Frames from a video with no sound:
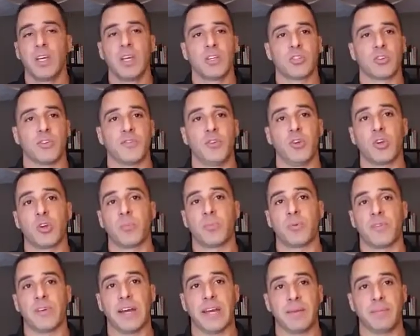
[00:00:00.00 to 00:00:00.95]
So if you could
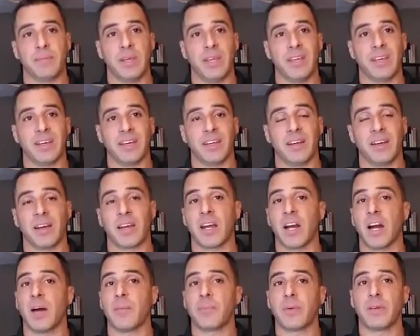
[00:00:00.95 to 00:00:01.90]
provide me a
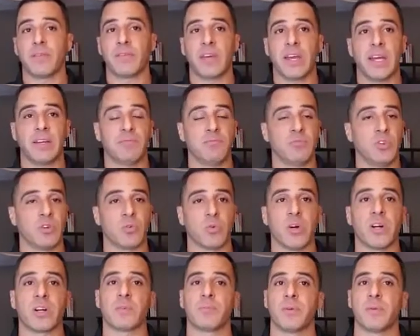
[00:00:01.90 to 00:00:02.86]
copy of that, you're
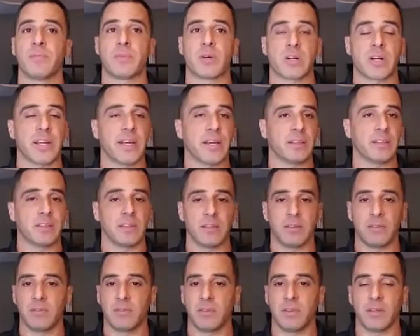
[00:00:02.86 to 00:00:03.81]
welcome to mark out
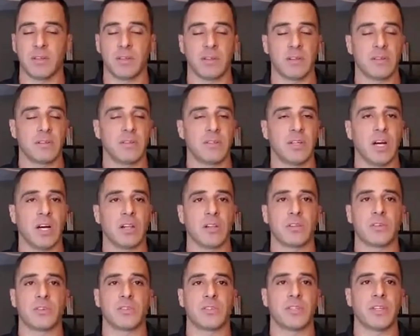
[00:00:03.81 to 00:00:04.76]
the
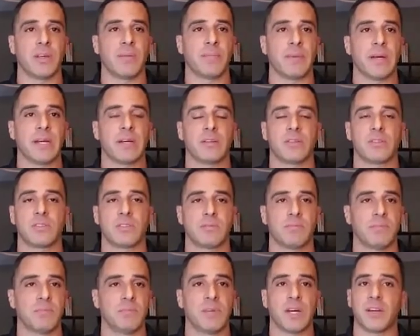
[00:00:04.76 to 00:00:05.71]
dollars, the amounts.
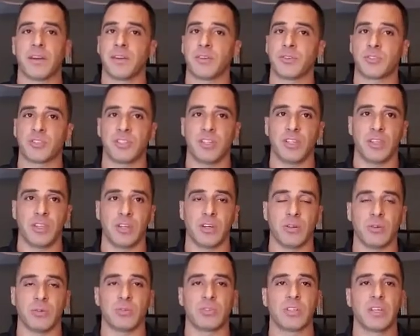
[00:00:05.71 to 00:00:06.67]
I'm not interested in
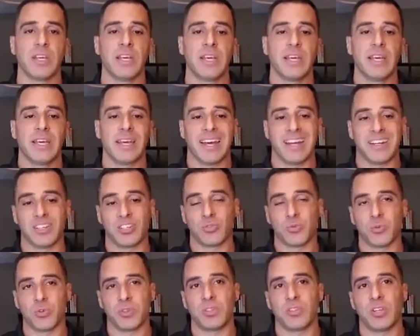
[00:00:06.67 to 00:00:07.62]
those. I just
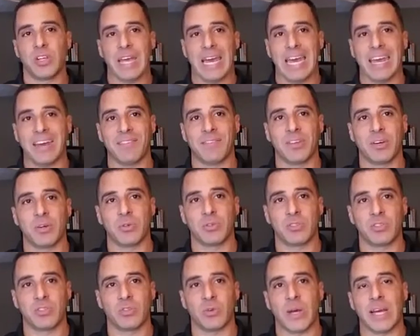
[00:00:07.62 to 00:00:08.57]
want to have those
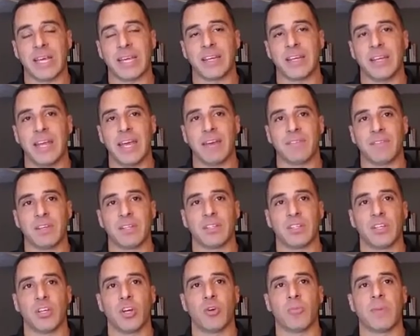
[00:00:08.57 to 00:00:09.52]
so I can have that to
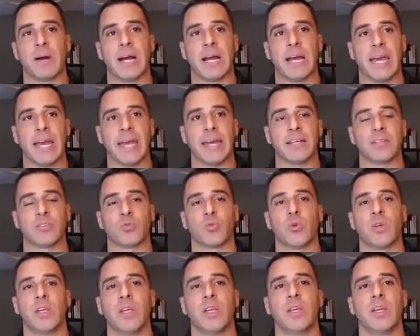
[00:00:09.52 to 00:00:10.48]
go by as
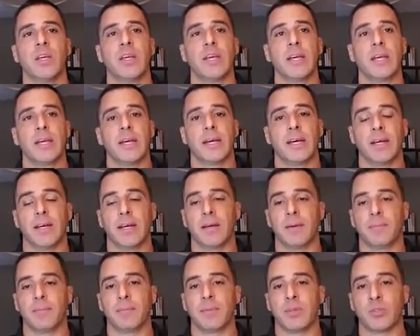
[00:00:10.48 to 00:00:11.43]
we
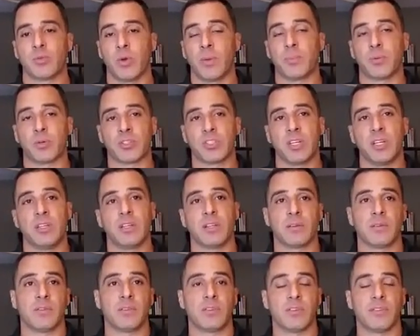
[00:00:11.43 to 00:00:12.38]

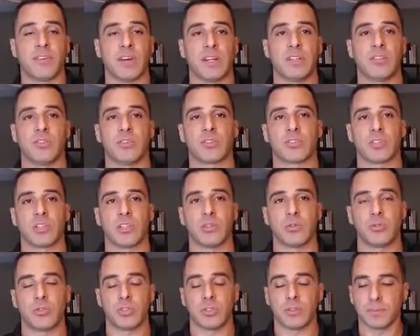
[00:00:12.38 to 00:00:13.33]
proceed to find you a
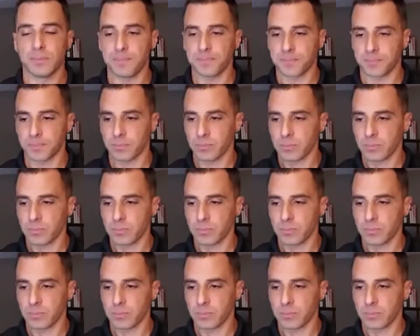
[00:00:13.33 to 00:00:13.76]
solution.